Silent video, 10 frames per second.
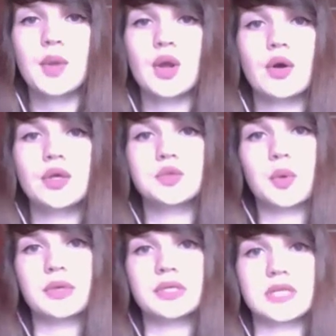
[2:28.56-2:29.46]
because
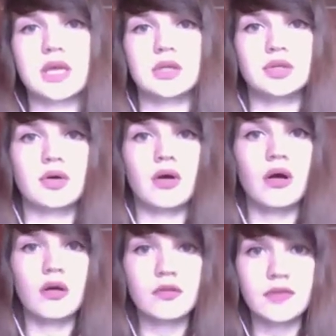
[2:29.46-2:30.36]
we will send you
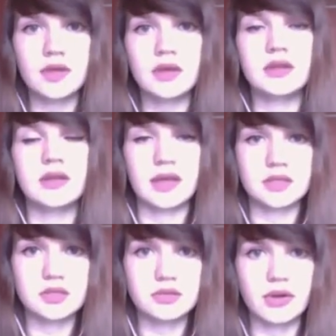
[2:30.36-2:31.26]
all the
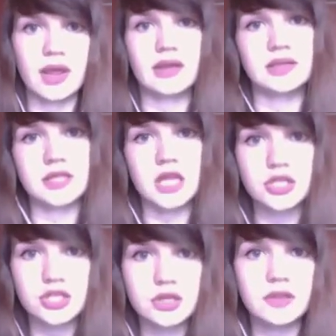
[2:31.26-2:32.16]
necessary and
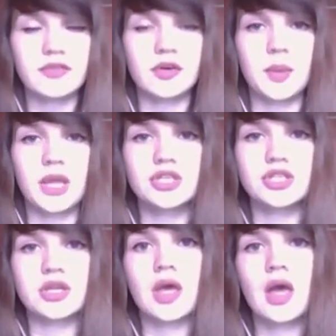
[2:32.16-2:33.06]
essential
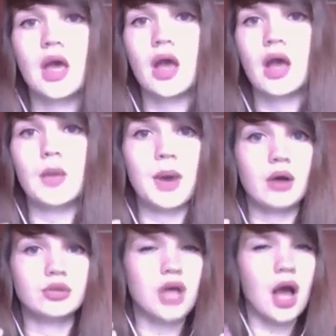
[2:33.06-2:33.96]
information
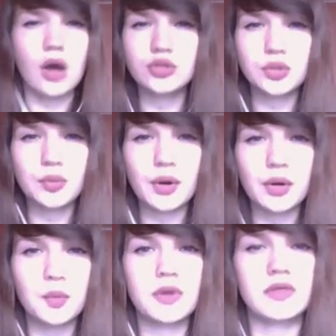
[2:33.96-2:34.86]
about how to
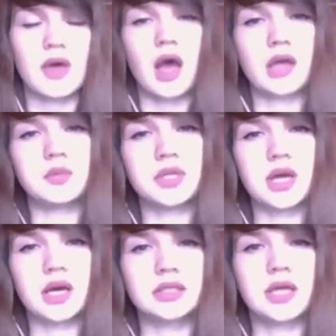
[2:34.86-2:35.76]
work with
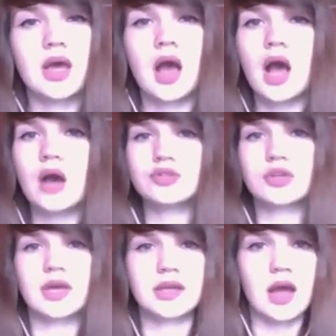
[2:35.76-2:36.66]
Admitad, how
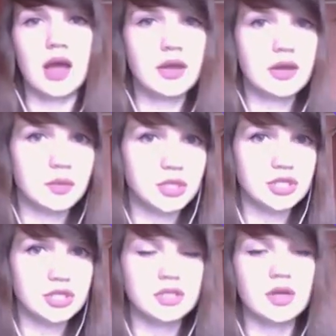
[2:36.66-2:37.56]
to get higher
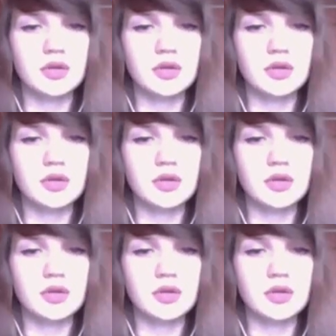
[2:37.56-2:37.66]
commissions.